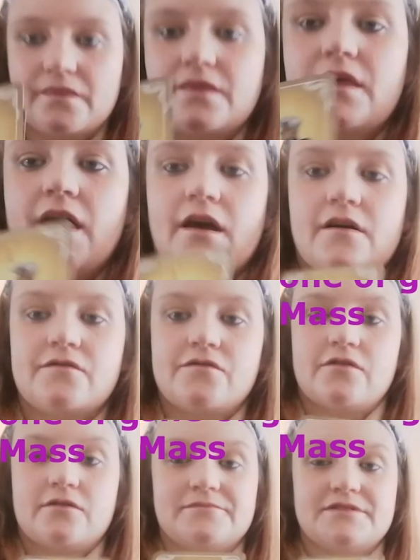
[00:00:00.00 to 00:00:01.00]
they are
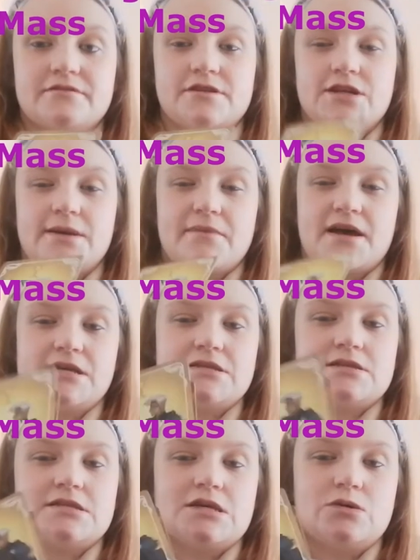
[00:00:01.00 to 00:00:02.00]
from Sarah J. Maas
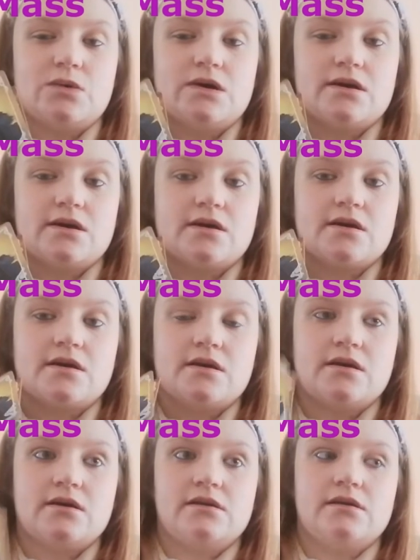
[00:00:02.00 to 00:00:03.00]
as they were
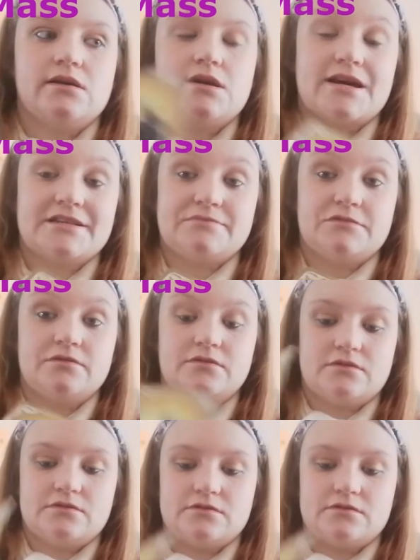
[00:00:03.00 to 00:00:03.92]
last month.